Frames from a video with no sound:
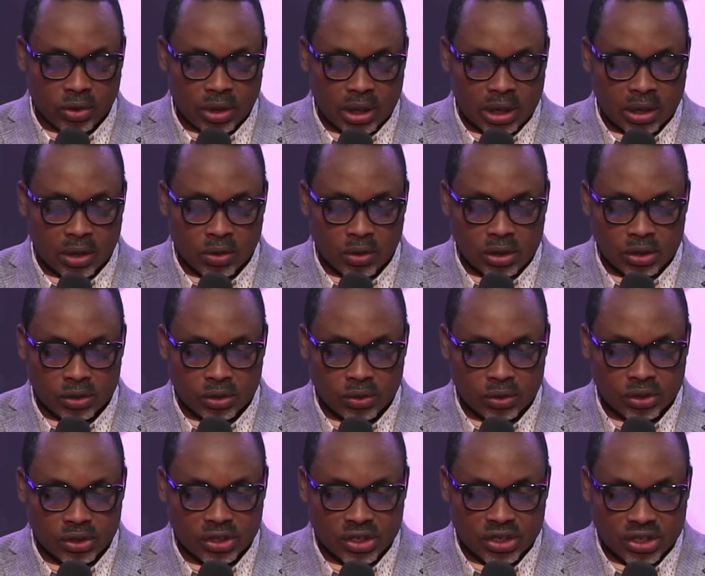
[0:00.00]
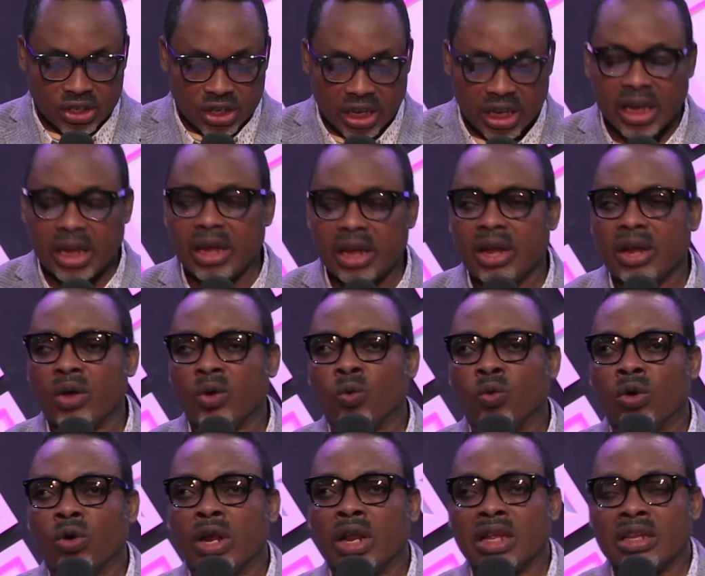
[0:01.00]
are going to see
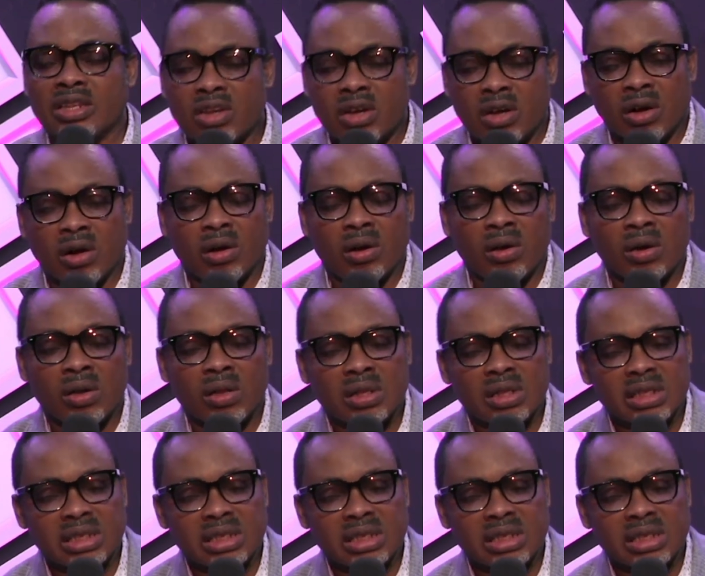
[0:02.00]
what is called